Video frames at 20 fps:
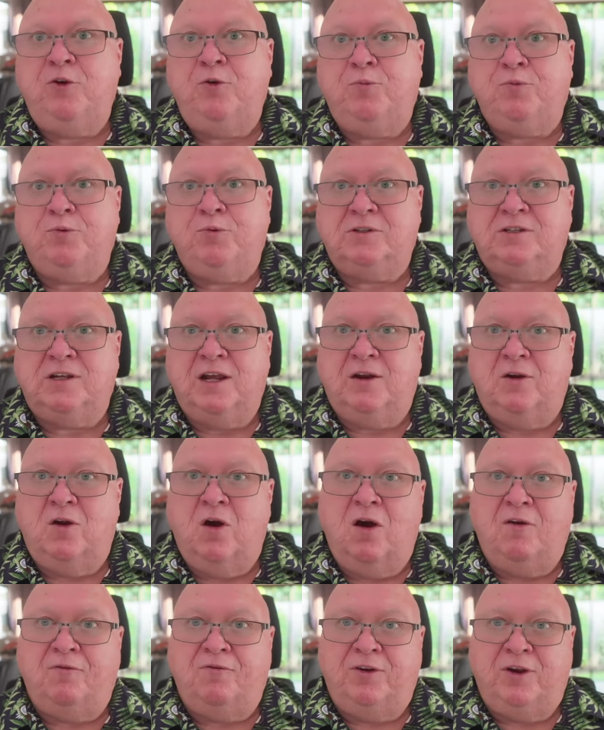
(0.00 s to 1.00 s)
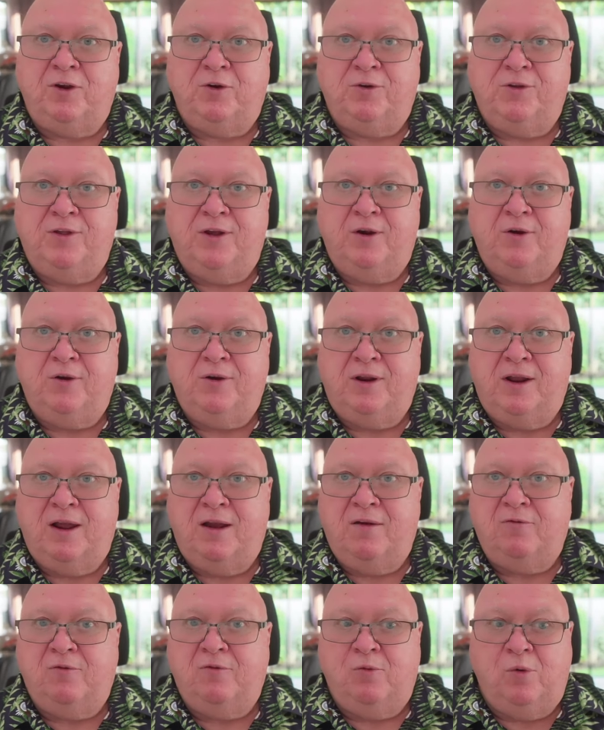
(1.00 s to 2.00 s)
percent off here, there, and
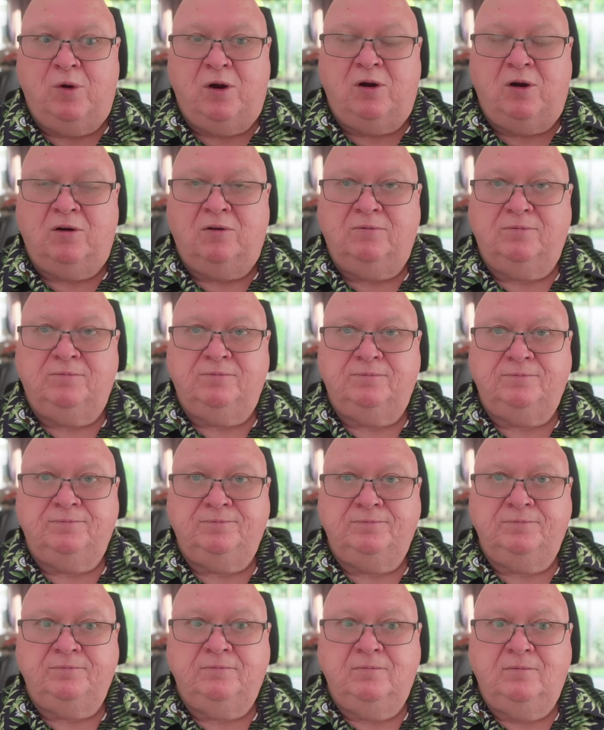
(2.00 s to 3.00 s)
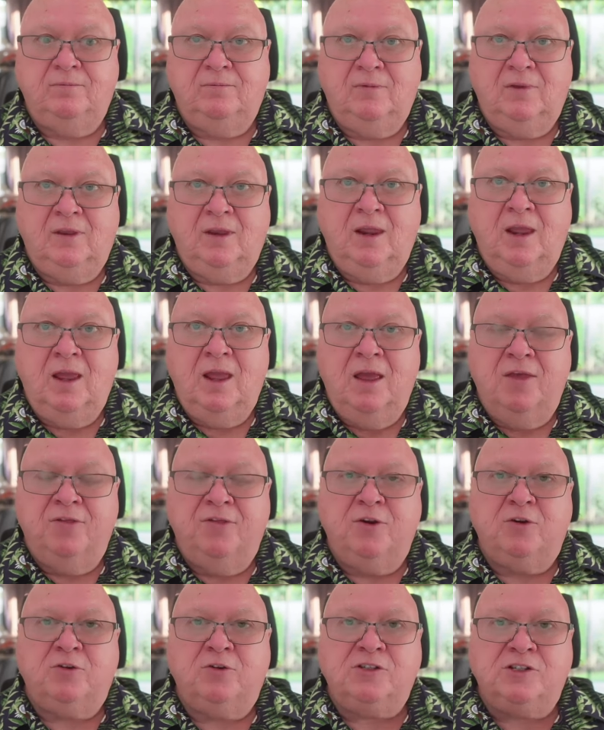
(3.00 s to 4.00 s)
everywhere.
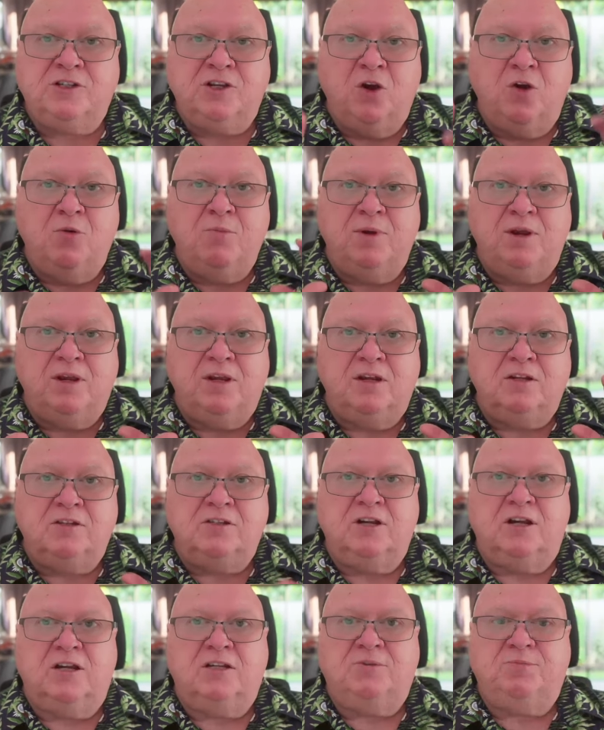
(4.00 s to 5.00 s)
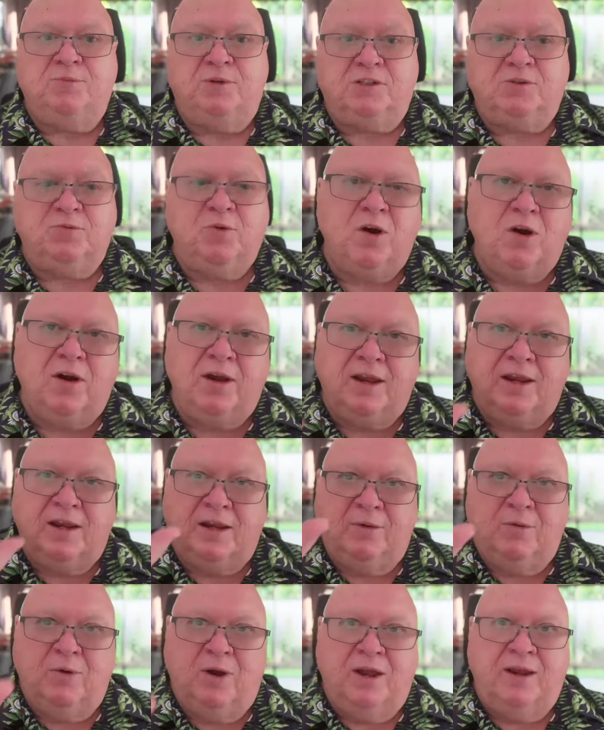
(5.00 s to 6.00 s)
There's so many adjustments. Well,
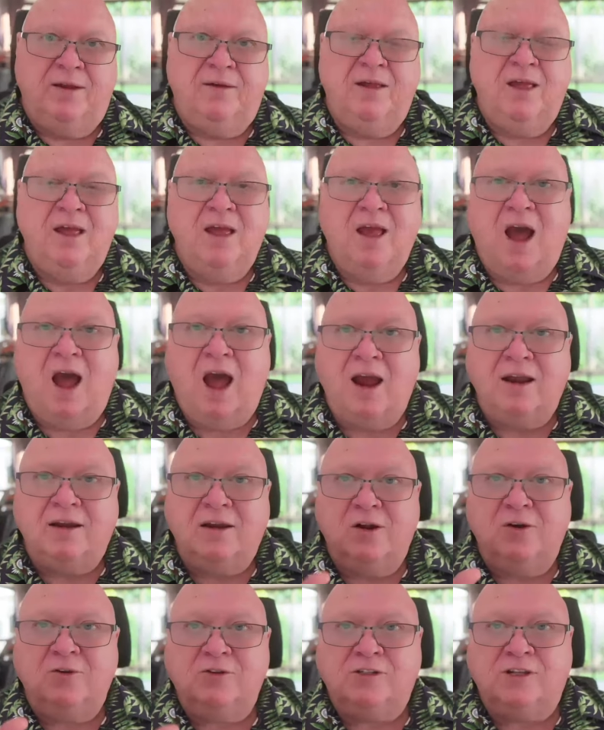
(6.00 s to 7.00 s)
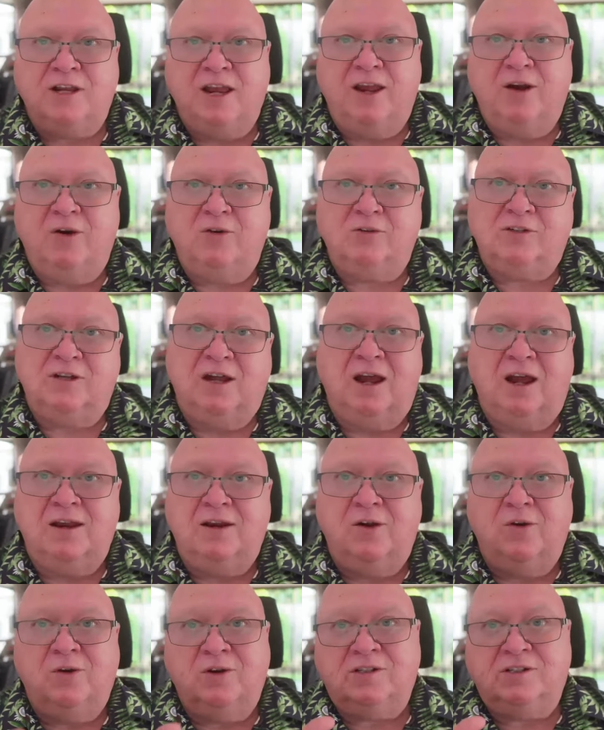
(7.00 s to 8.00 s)
anyway, I know scales. I
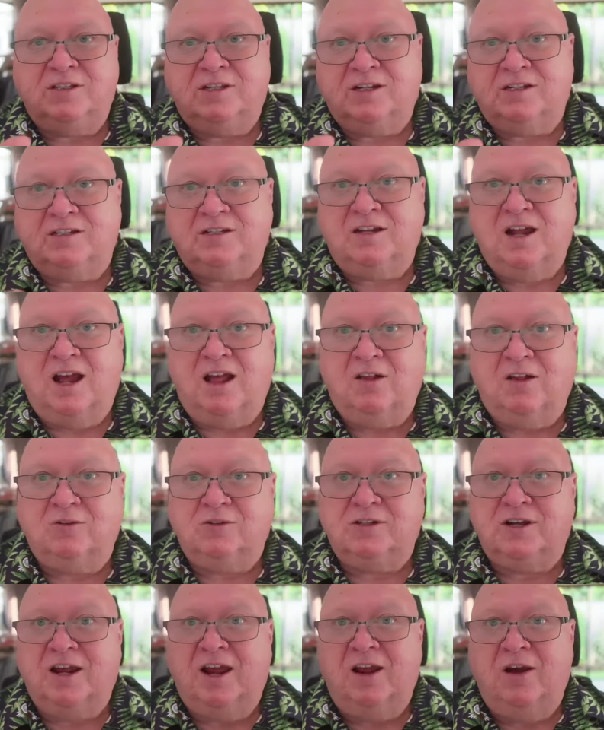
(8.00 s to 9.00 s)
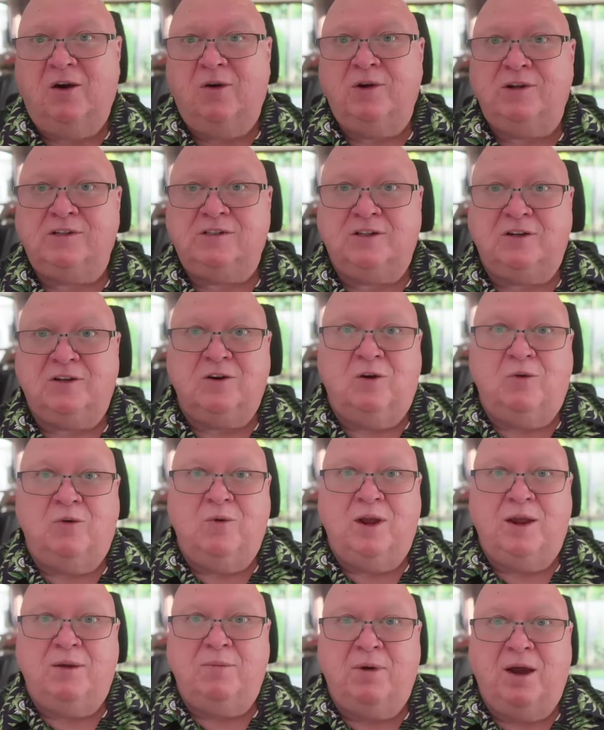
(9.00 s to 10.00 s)
know a $6 scale isn't going to
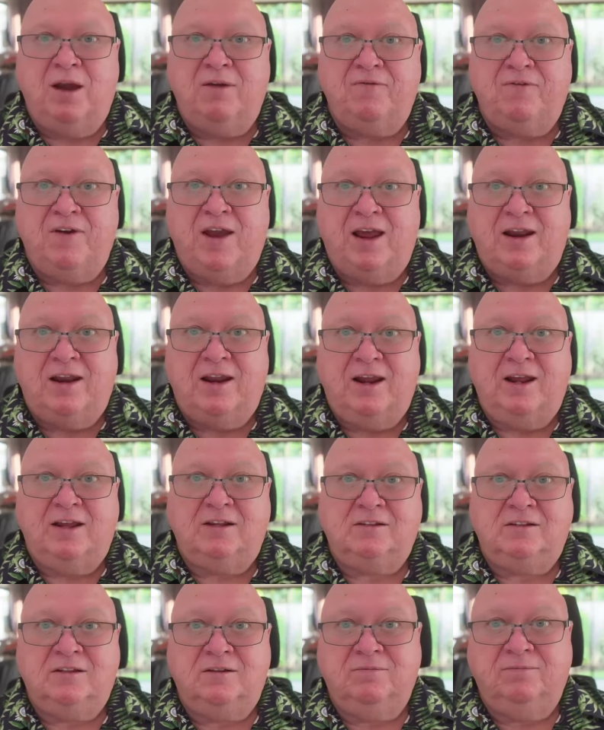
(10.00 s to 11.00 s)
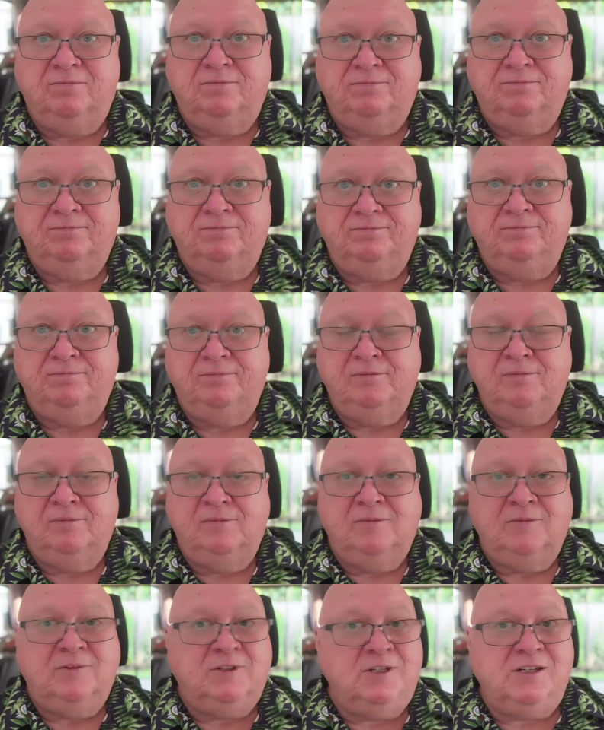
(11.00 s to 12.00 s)
weigh my fat ass.
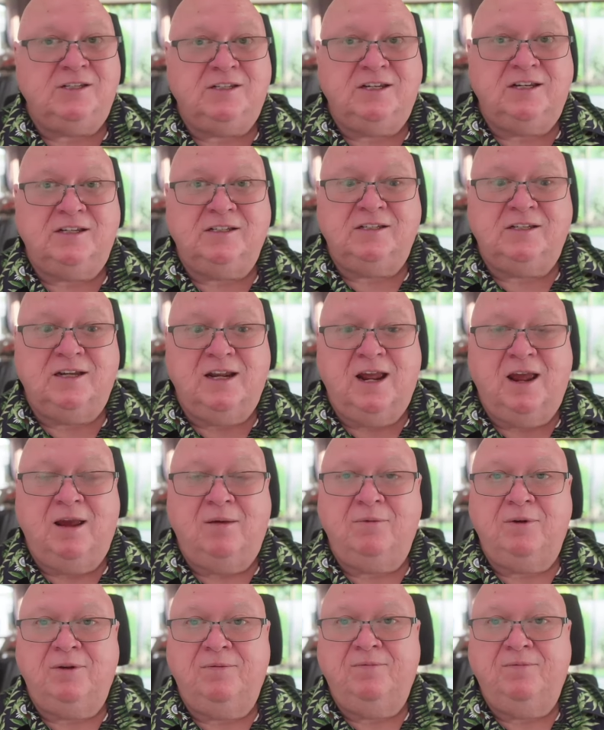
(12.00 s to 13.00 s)
Just isn't happening.